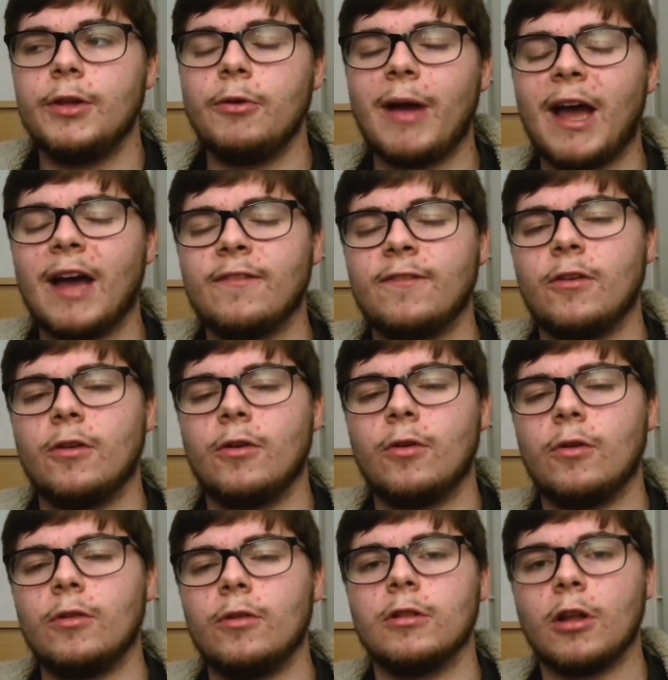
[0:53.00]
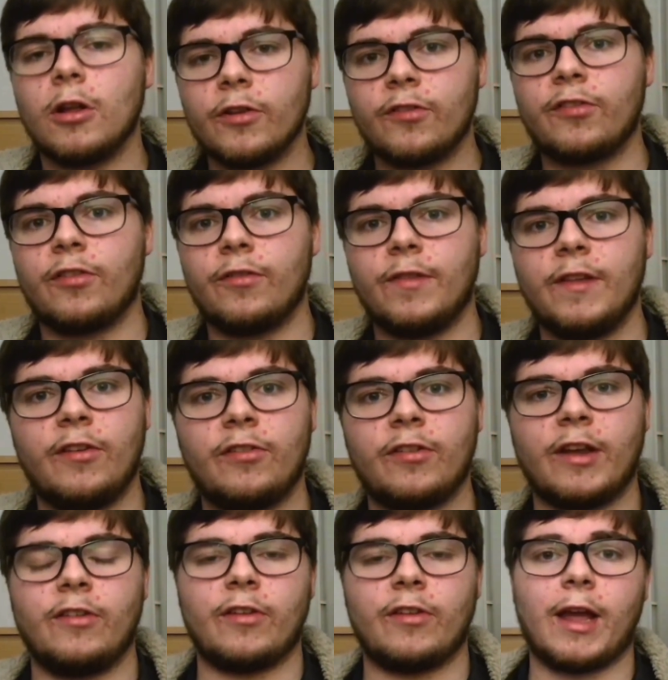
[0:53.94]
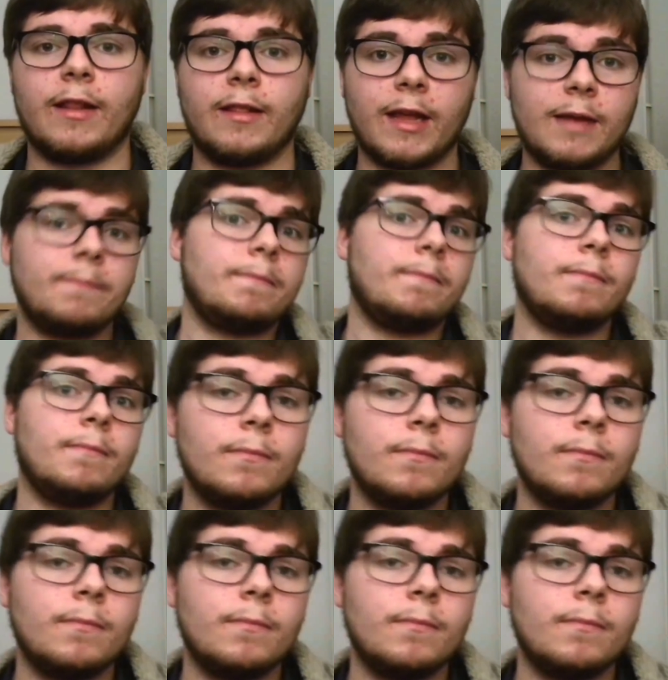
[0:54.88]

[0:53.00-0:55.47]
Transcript: You have lots of these saints, and they